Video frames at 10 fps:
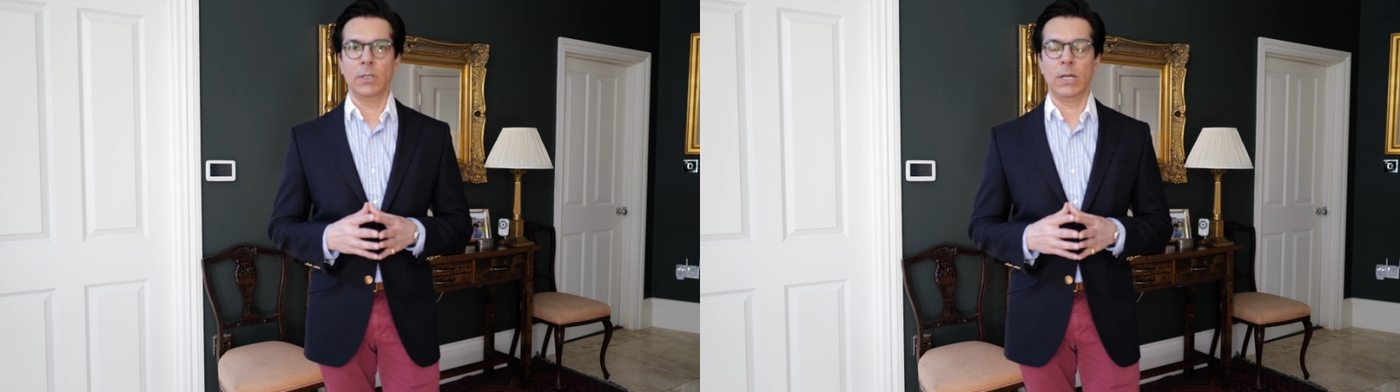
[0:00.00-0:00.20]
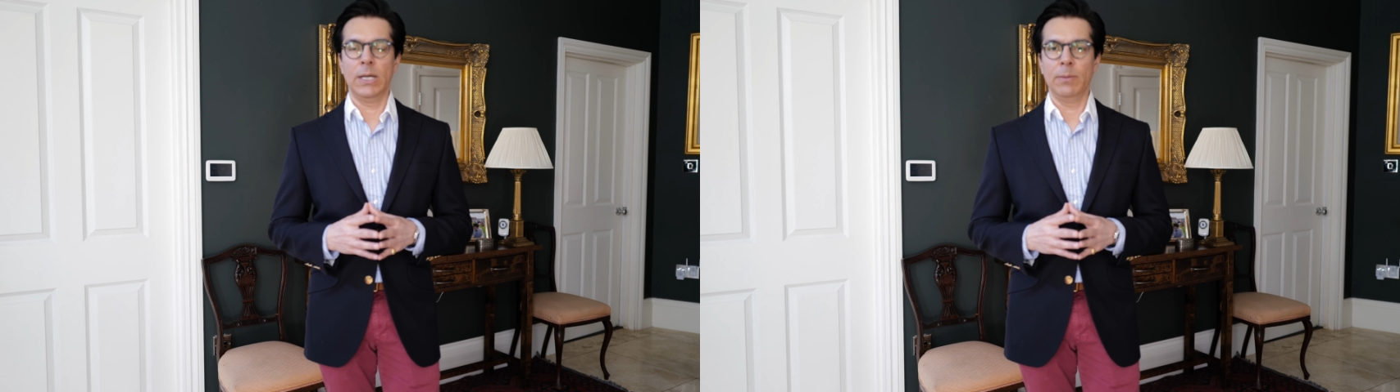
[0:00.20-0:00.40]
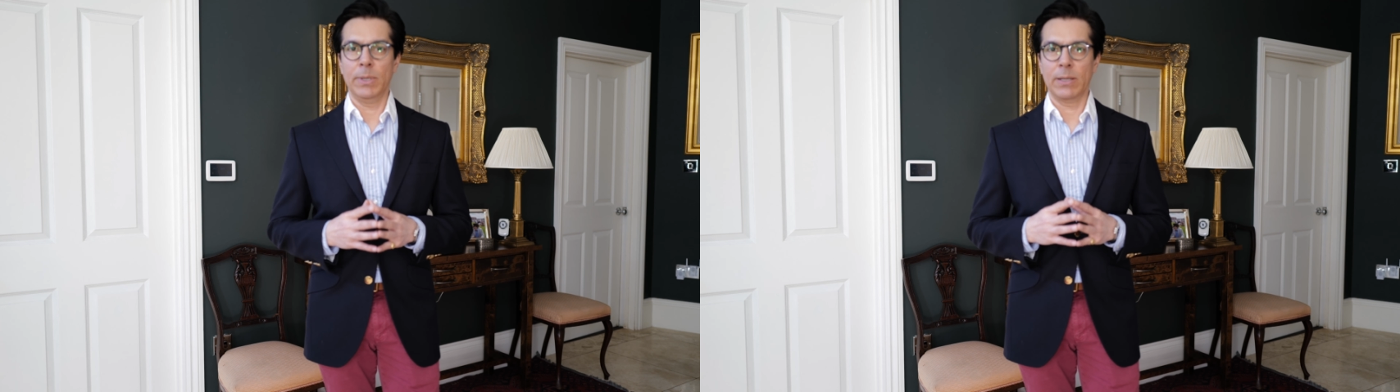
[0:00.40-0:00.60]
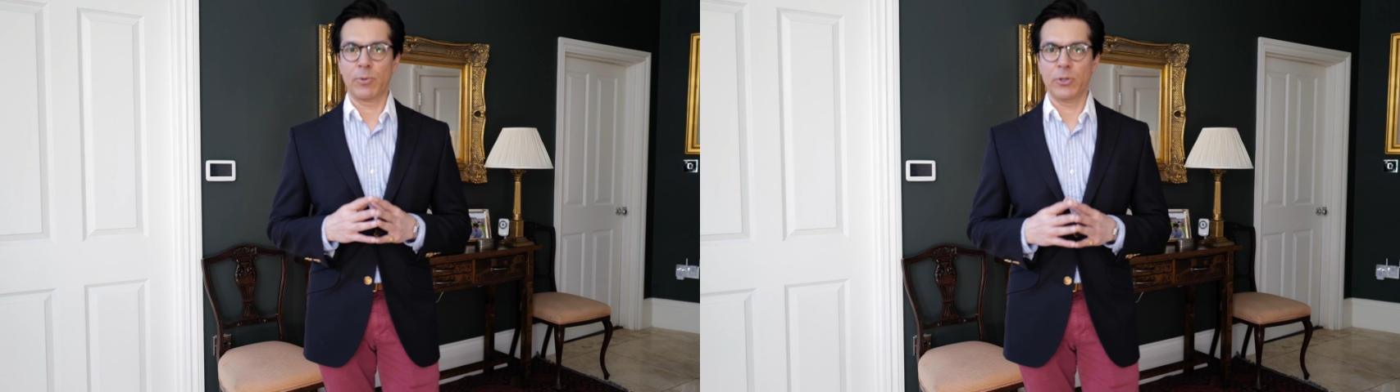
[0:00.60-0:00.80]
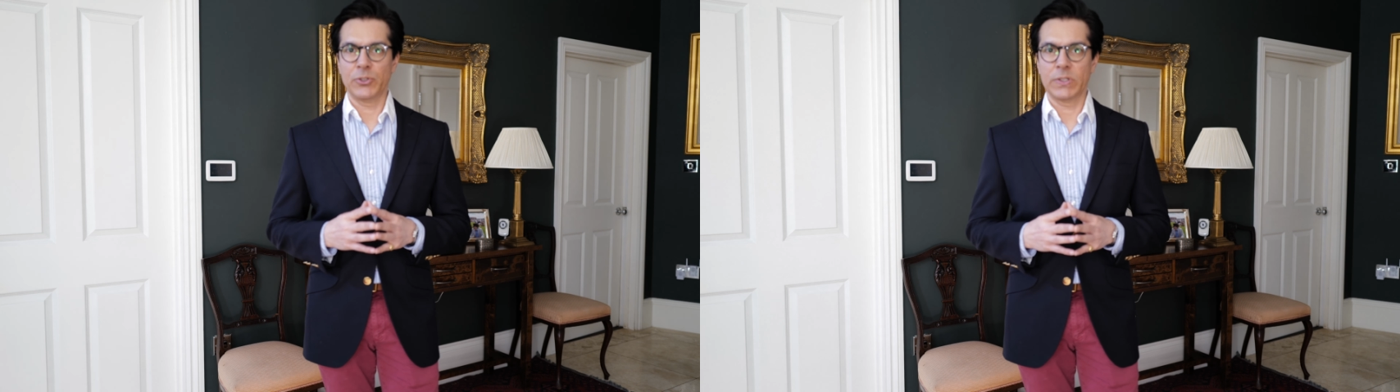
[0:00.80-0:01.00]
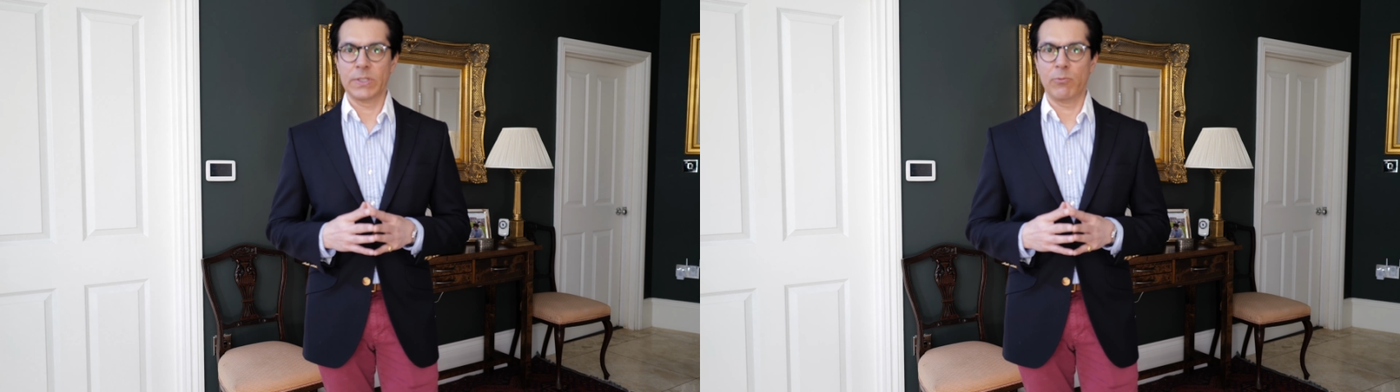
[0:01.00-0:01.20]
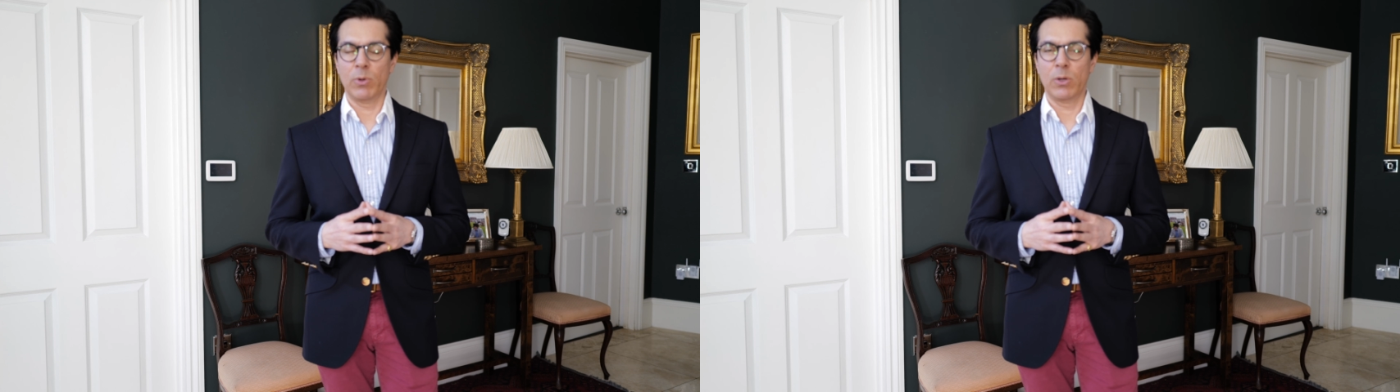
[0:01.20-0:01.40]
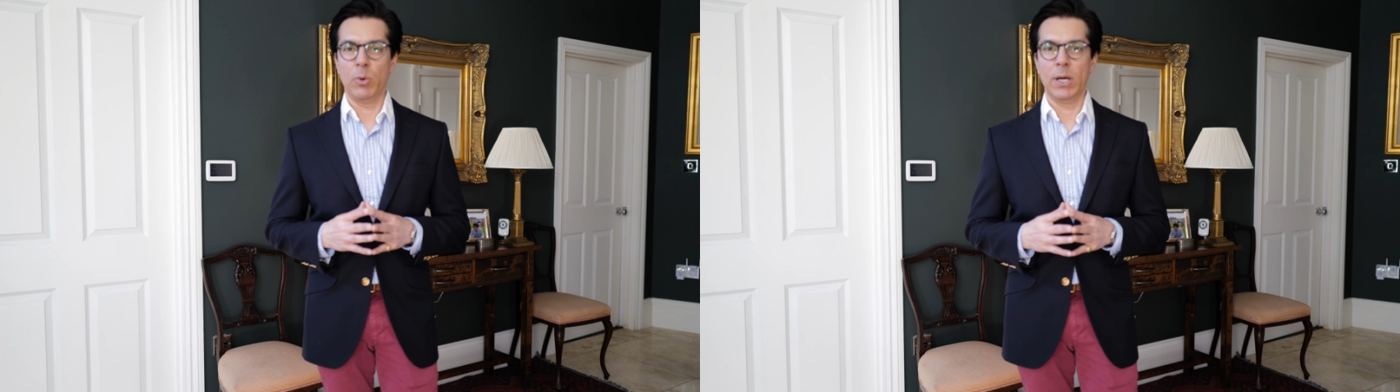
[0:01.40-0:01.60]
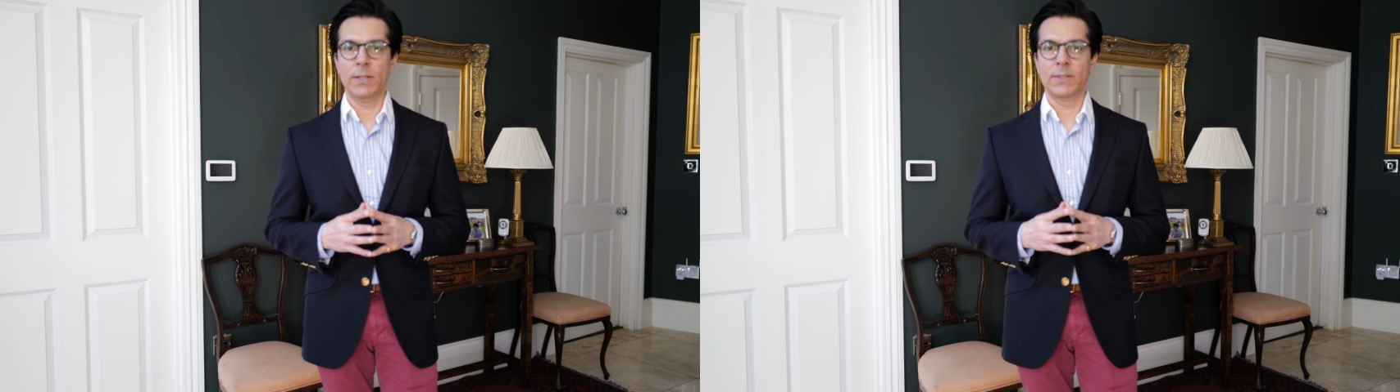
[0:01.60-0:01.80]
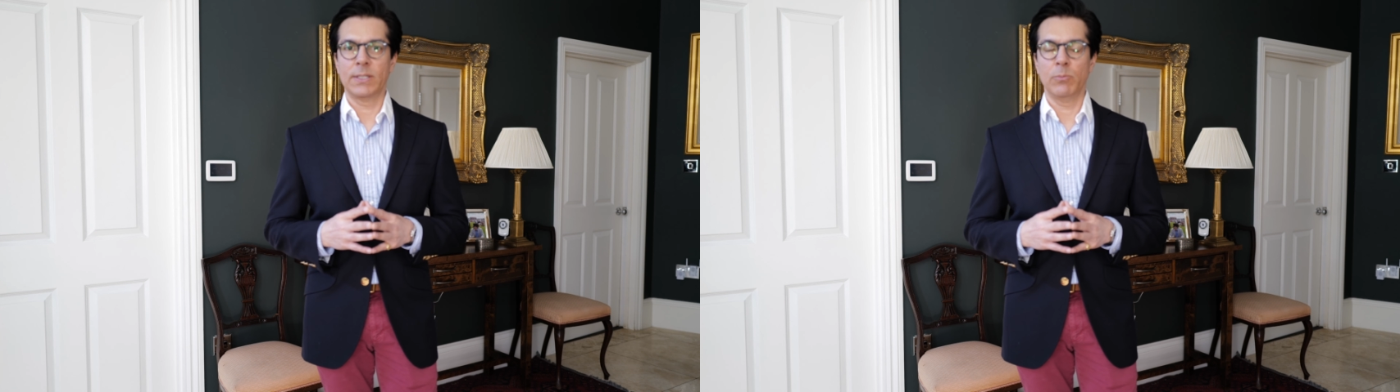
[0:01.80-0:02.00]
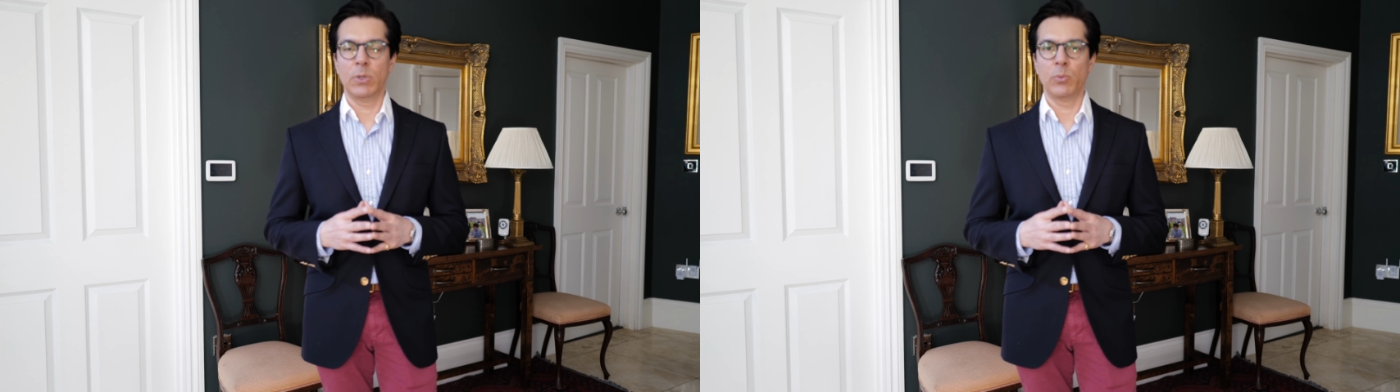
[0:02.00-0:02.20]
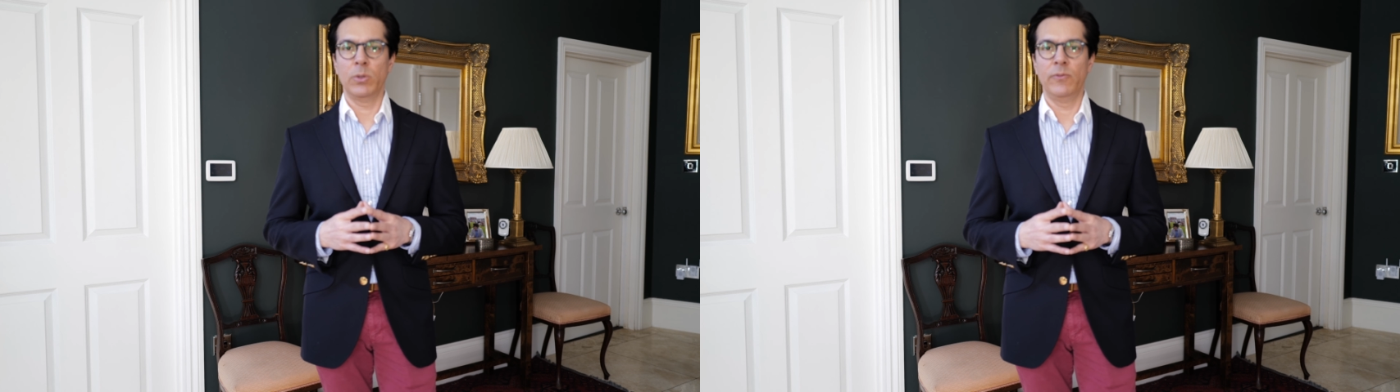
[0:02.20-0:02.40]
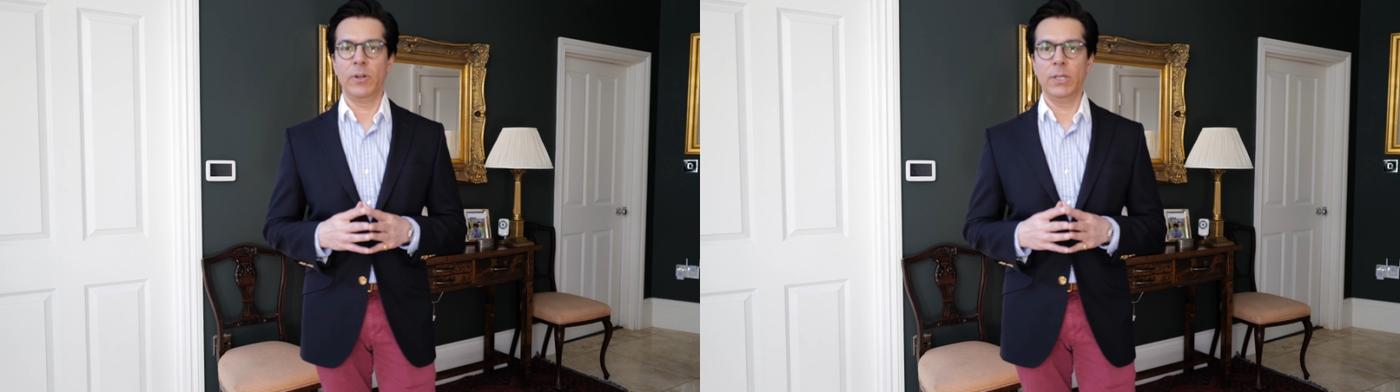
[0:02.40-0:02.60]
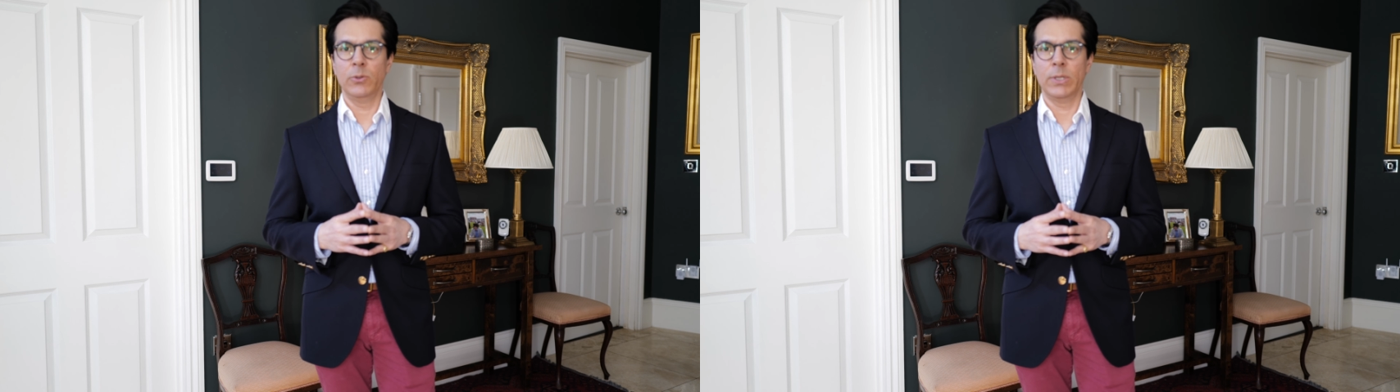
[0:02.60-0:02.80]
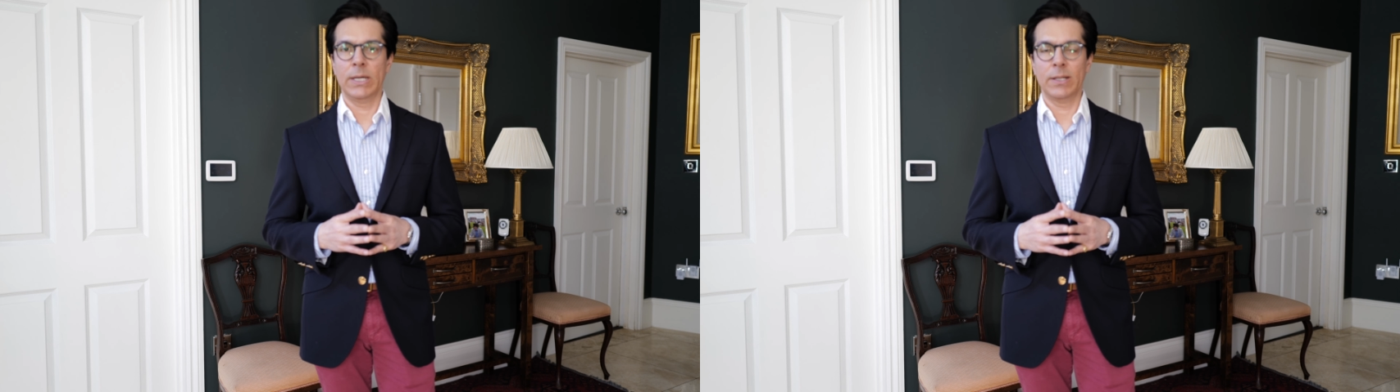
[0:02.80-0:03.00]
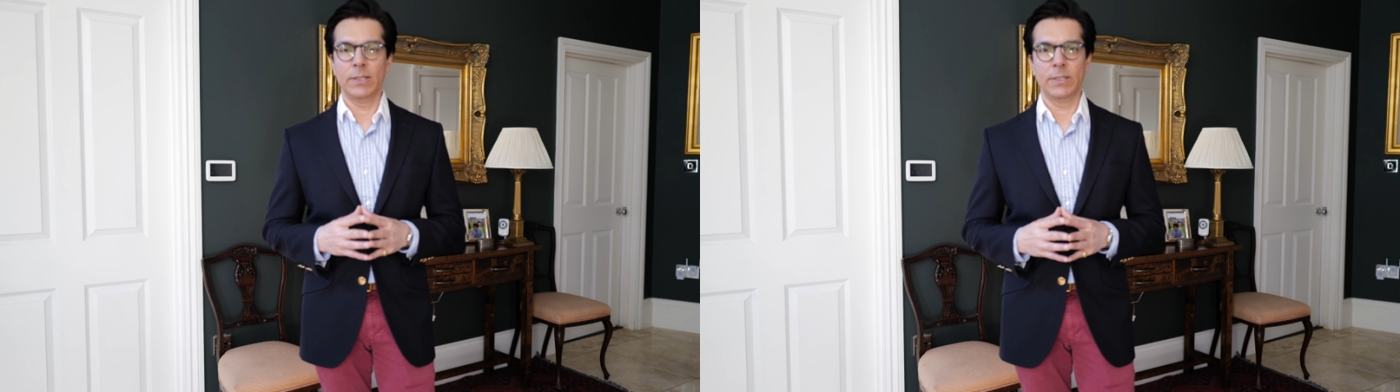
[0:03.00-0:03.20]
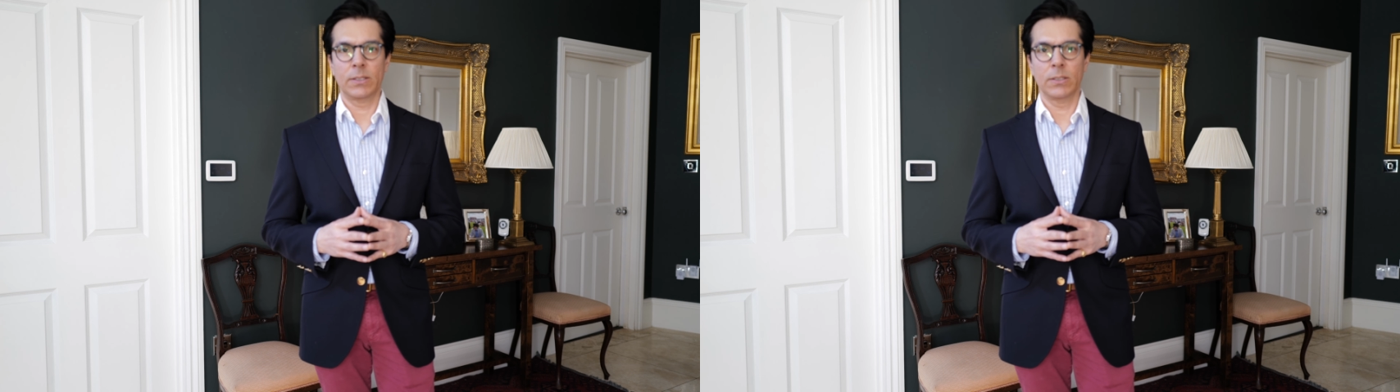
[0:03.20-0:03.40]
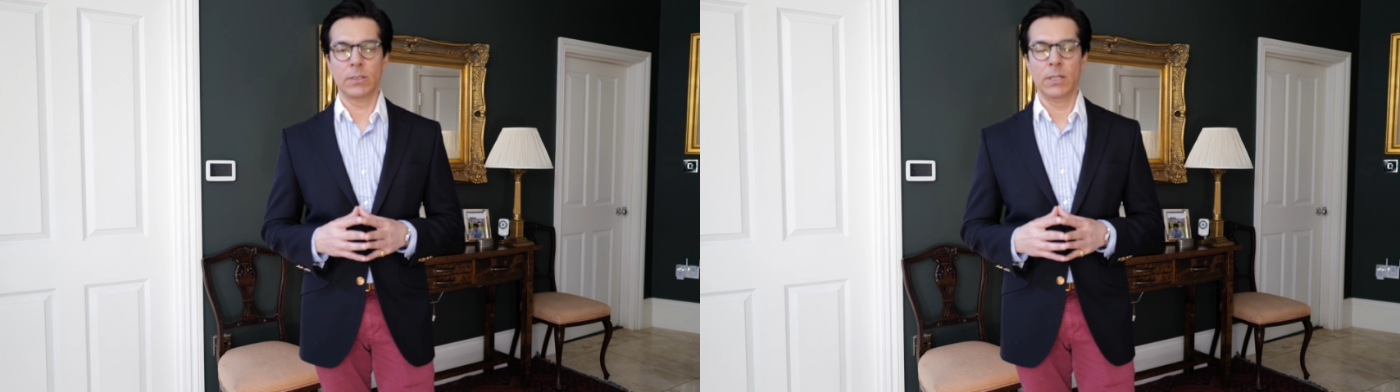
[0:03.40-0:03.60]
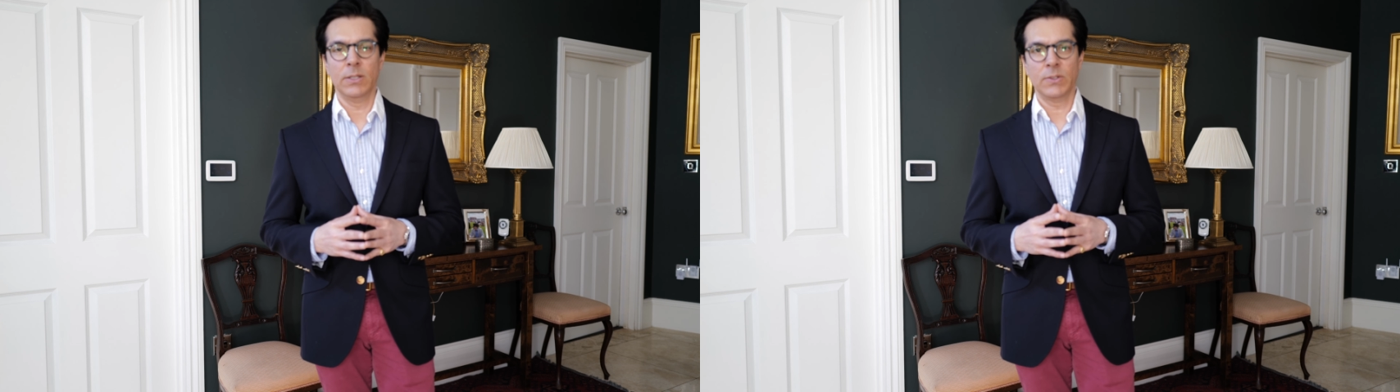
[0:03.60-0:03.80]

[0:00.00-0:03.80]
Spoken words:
high-impact projects that required someone with very good analytical